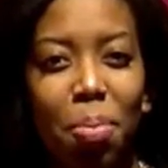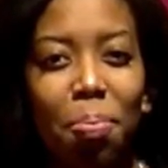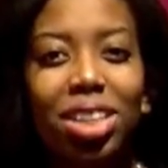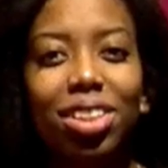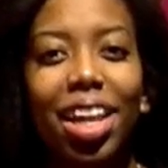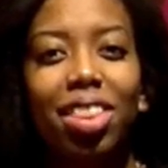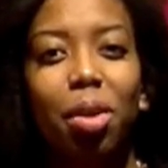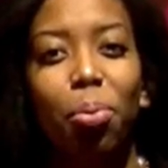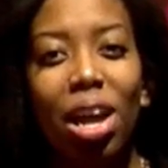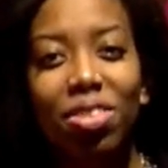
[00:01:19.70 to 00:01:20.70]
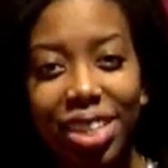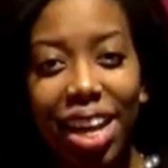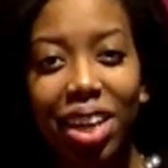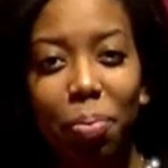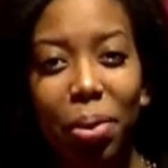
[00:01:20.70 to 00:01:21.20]
Much like the
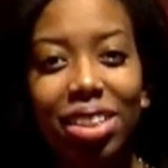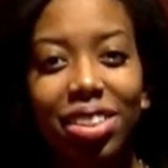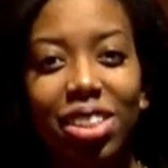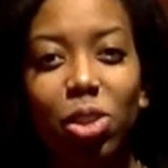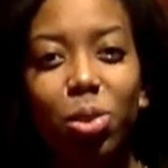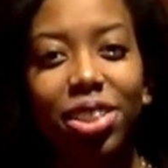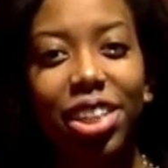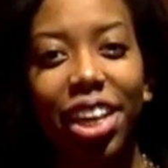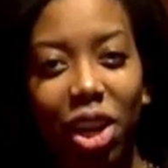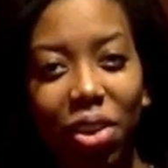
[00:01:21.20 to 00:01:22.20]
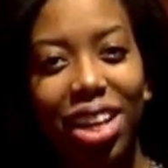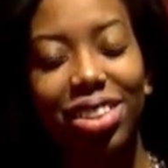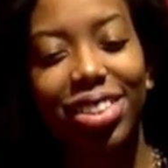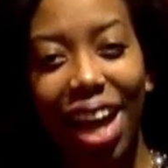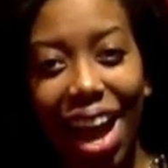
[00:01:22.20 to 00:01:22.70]
breathtaking pieces you'll see here
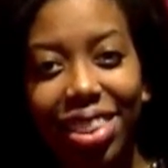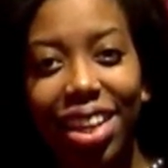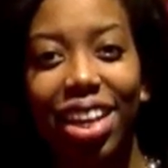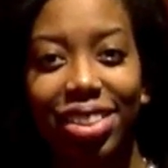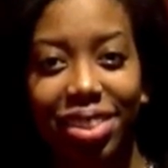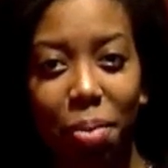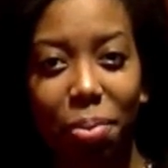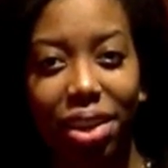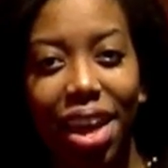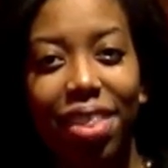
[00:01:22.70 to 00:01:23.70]
inside the exhibit,